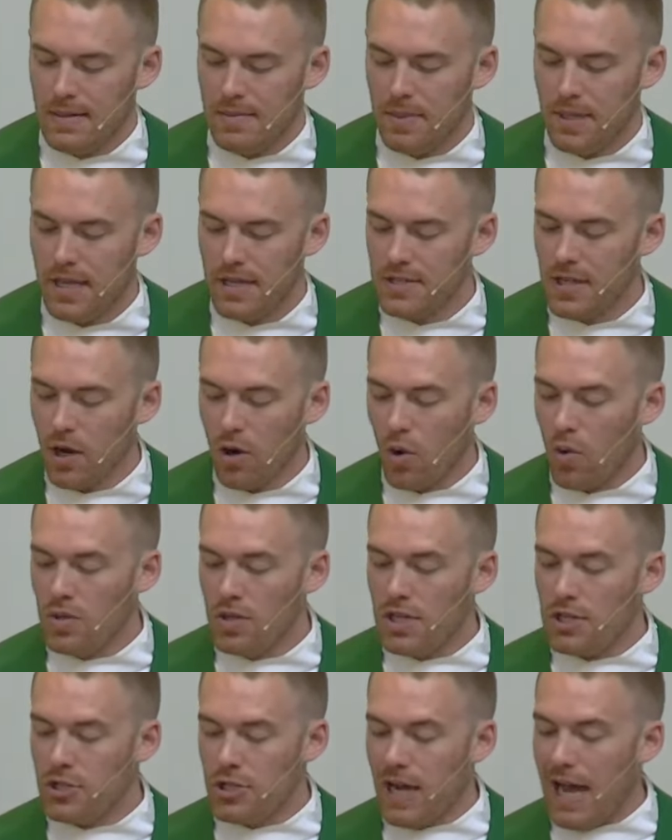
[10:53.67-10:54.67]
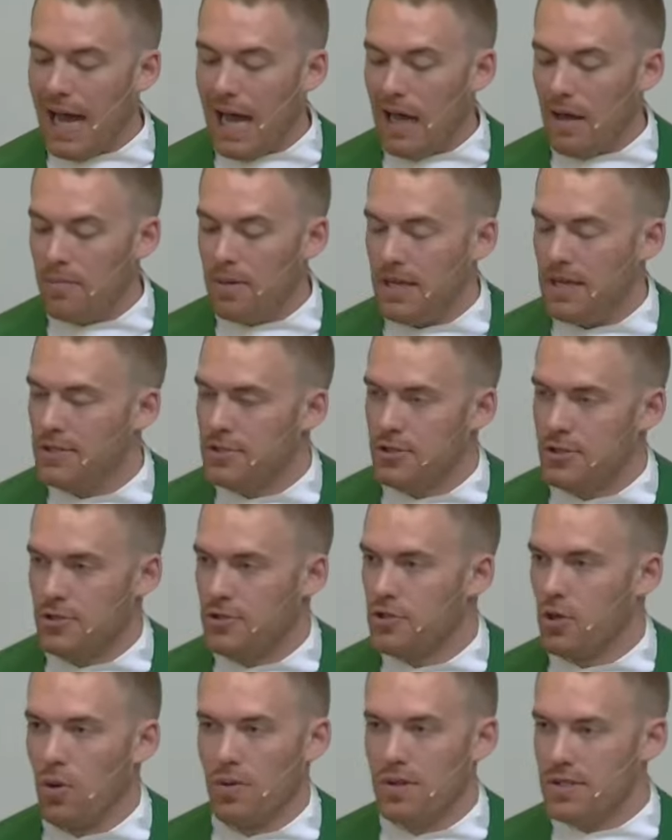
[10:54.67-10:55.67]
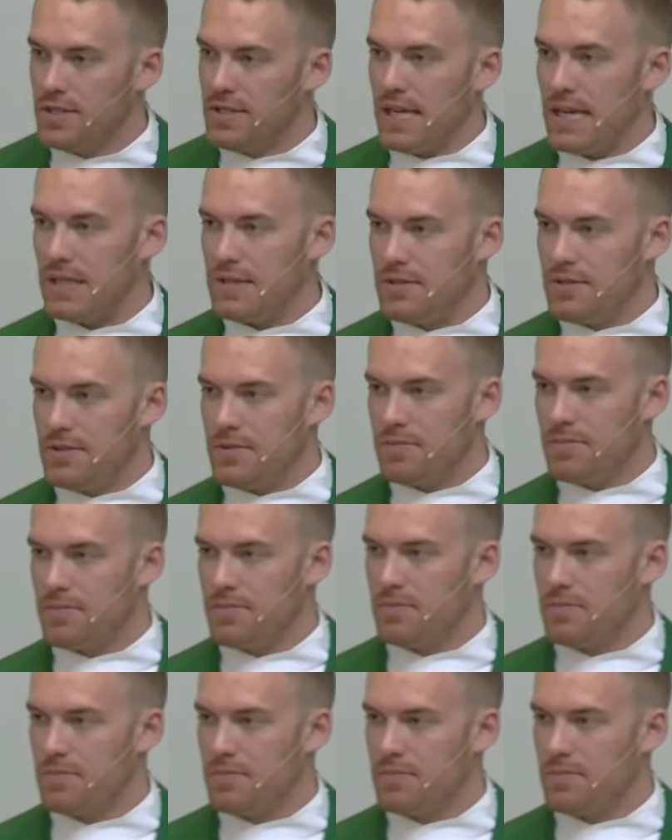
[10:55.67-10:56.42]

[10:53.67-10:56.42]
Because our only job is to sow the seeds.